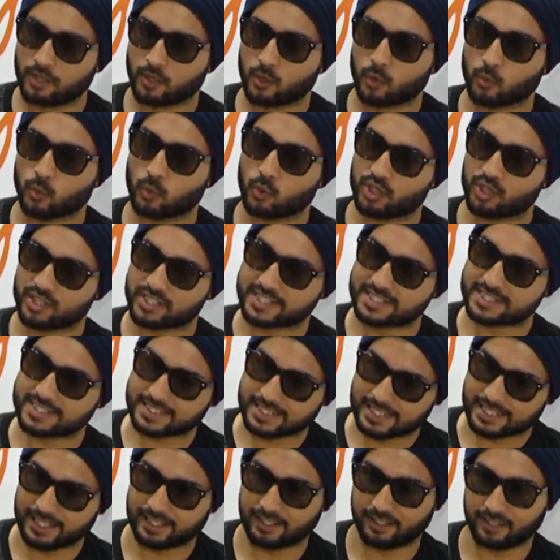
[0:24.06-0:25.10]
Worst
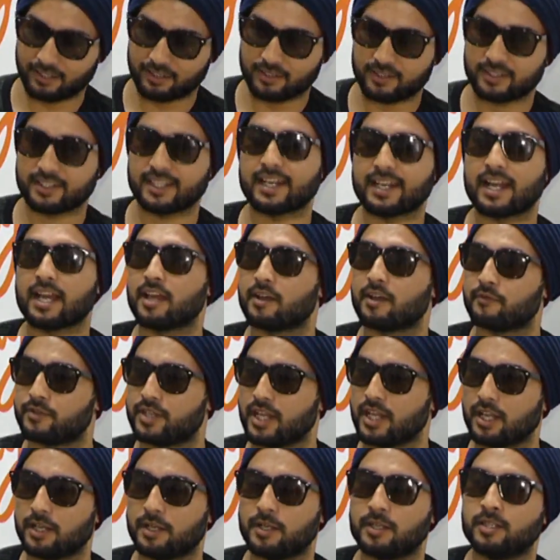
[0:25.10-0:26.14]
thing that I have
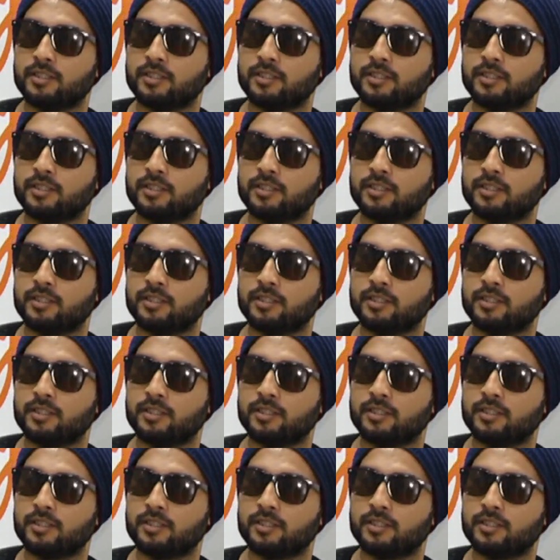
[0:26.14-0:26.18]
done.